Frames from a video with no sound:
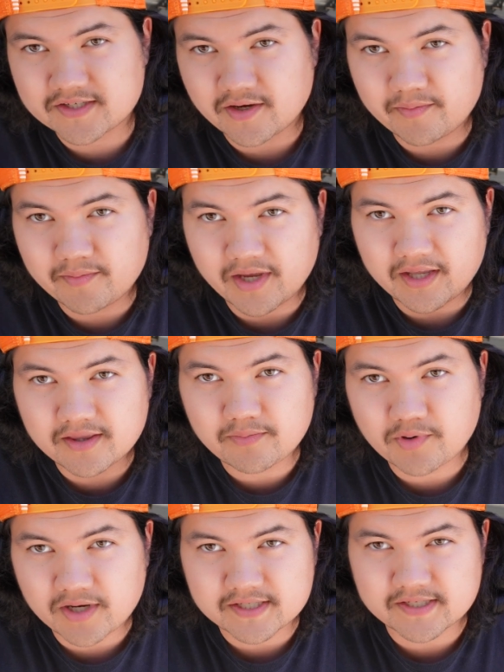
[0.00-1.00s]
so I'm in the
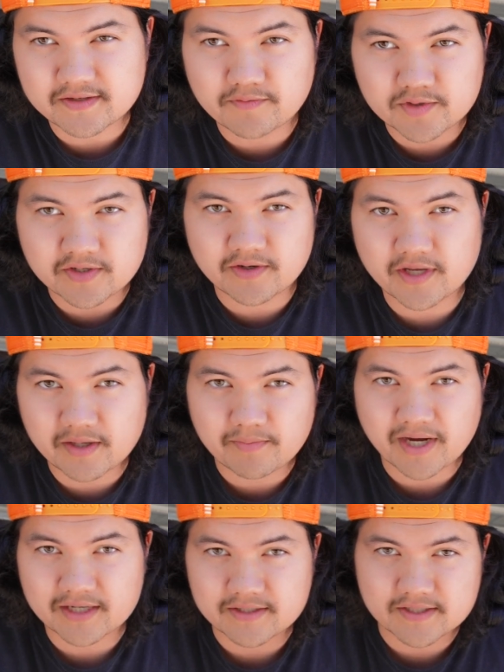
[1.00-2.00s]
process of returning it
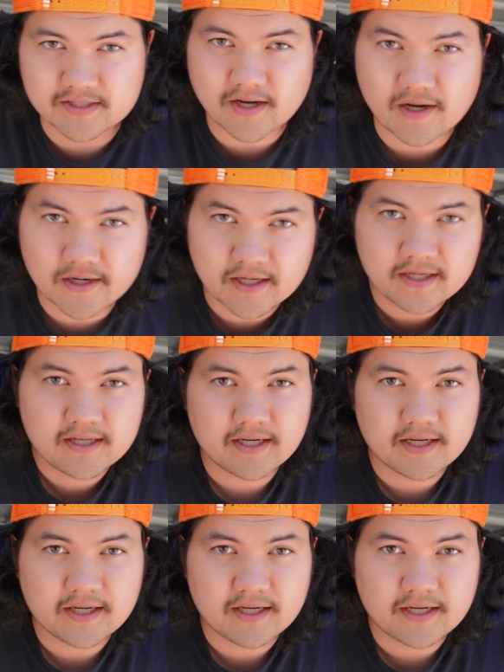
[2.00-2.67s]
back to stock.